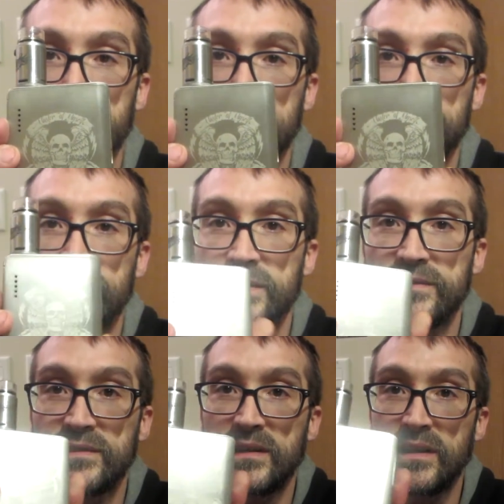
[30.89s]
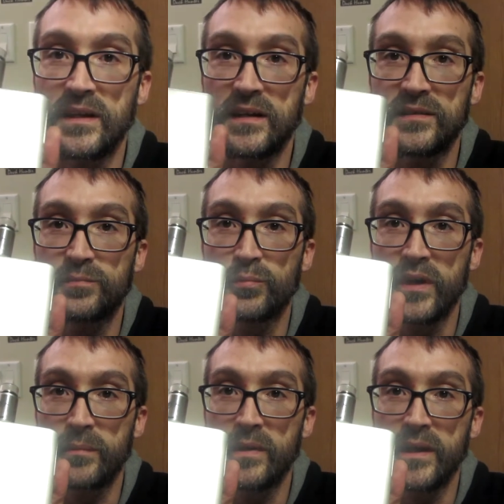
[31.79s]
As you can see, it is
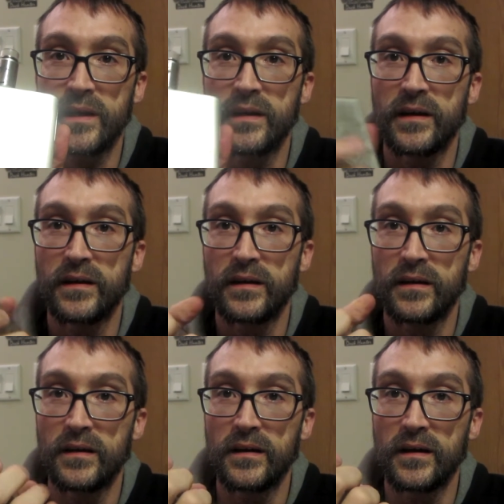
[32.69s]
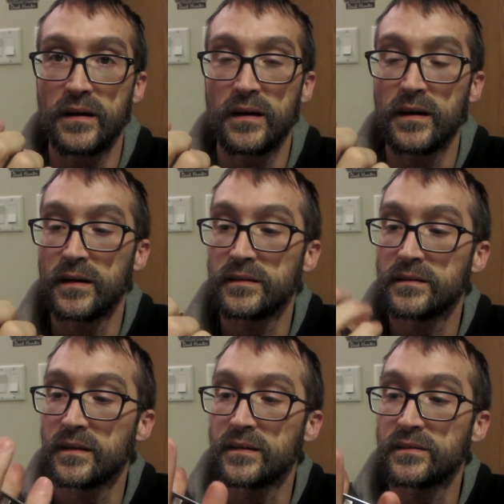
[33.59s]
pretty big. It
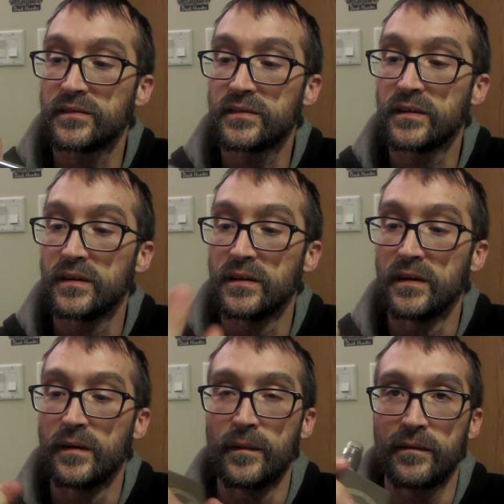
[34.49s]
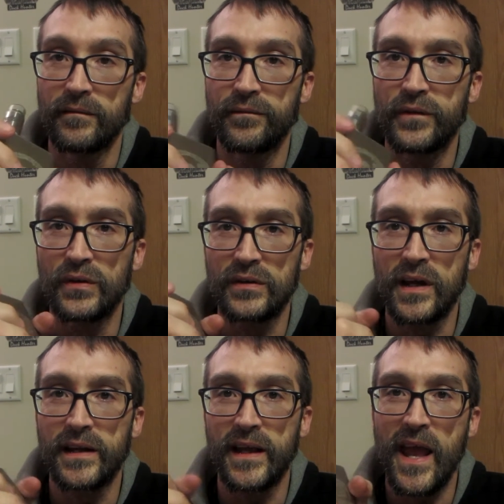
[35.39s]
does feel
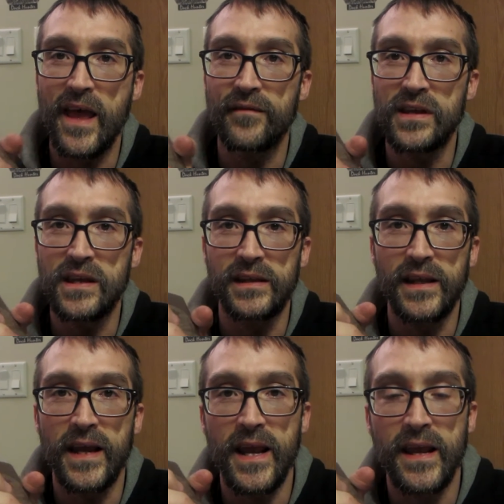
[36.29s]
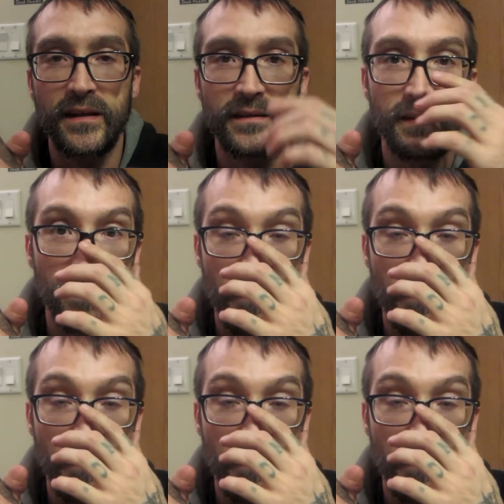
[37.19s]
kind of heavy in the hand.